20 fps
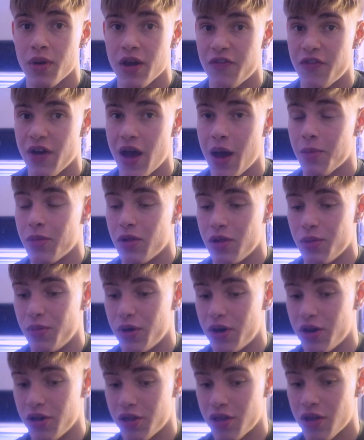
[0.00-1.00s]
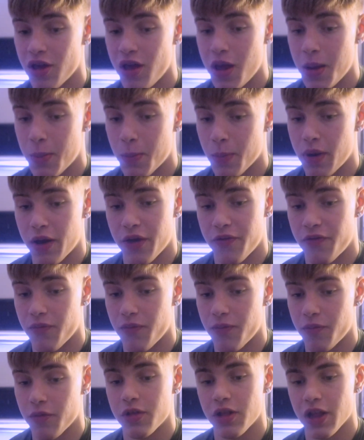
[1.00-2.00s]
my family, because my
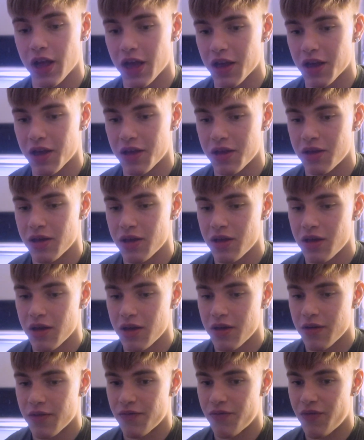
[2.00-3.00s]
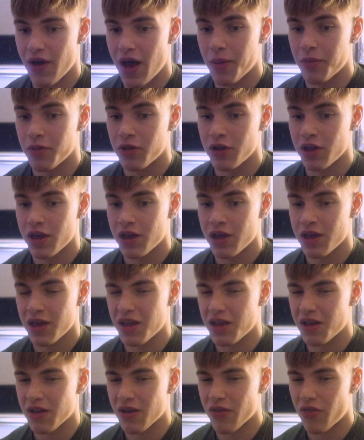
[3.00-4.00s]
like
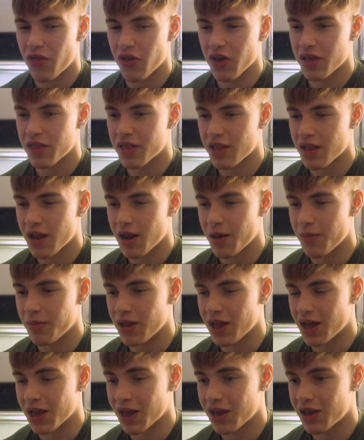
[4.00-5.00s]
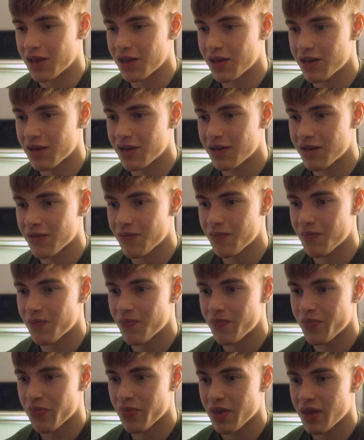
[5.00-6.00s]
family thinks that I'm like
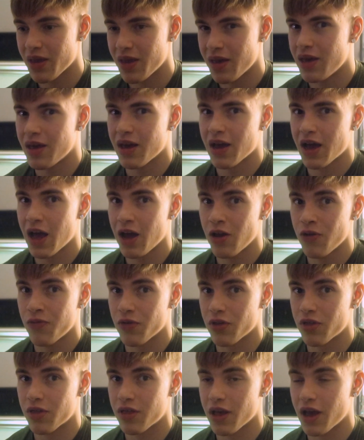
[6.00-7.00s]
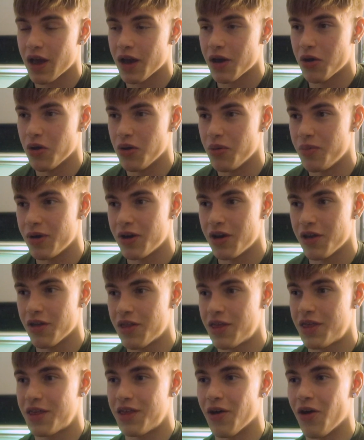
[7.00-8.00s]
kind of a psycho
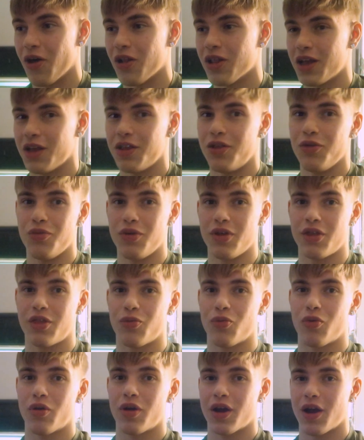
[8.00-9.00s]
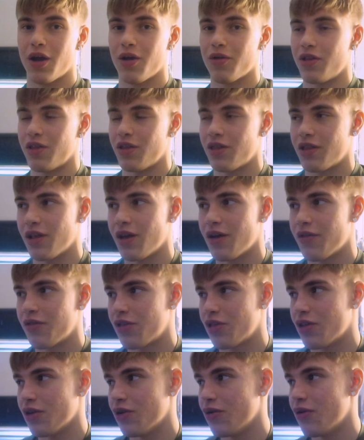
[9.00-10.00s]
because all I do is work out and stuff.
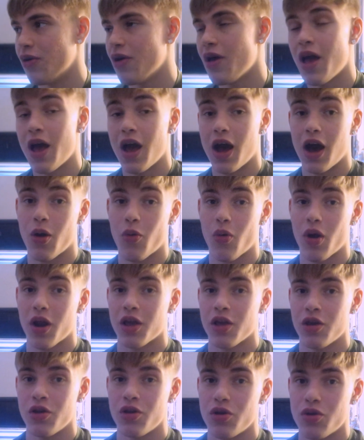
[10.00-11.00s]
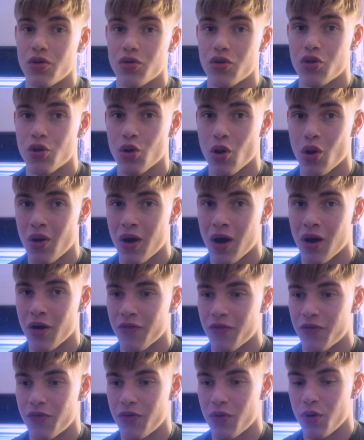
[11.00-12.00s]
So I want to, you know, show
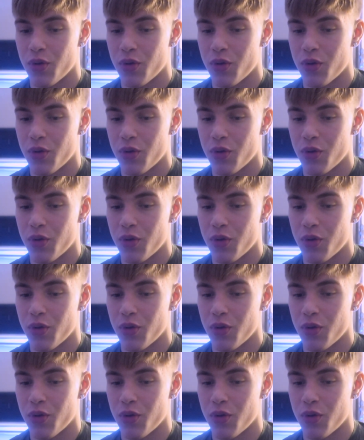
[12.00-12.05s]
off